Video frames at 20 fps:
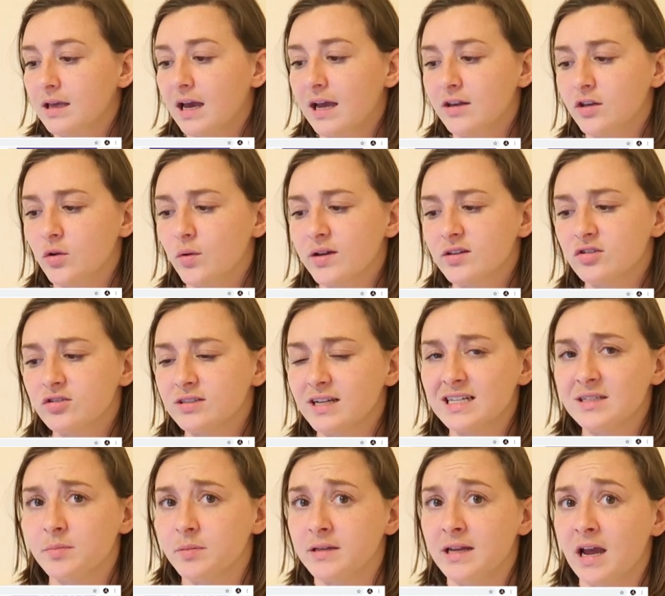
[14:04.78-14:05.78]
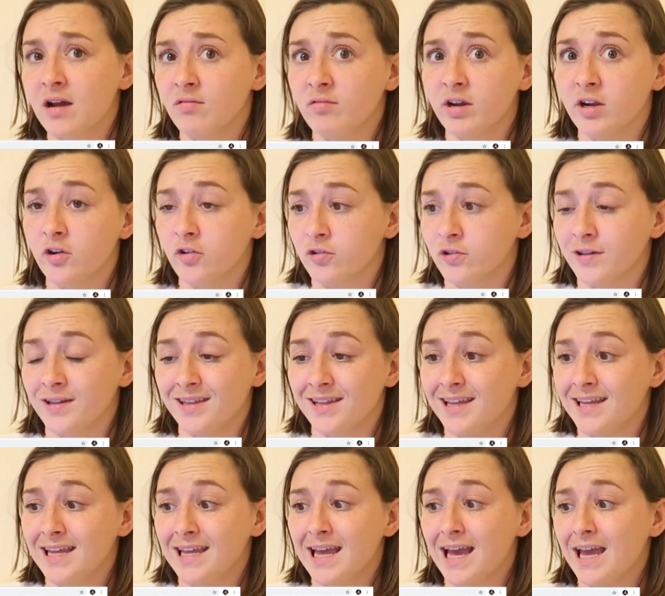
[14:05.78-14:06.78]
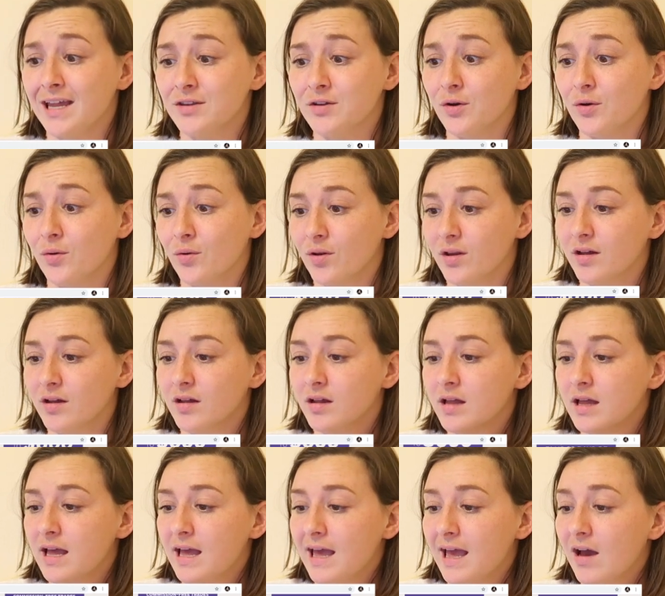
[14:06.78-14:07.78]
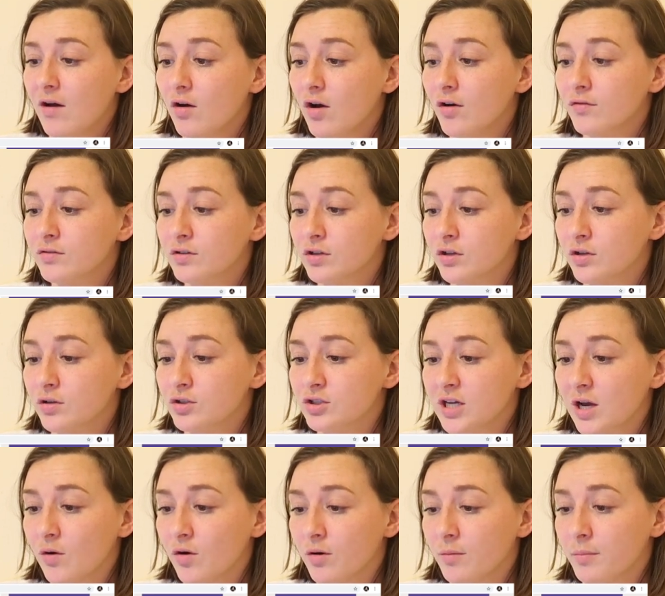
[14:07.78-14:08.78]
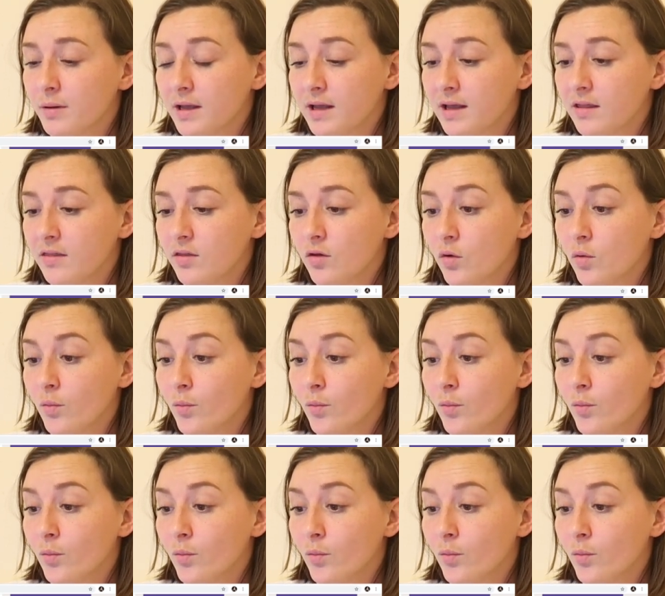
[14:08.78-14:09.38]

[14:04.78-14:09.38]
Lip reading: I do exercise but not regularly at all. How often do you shower or bathe?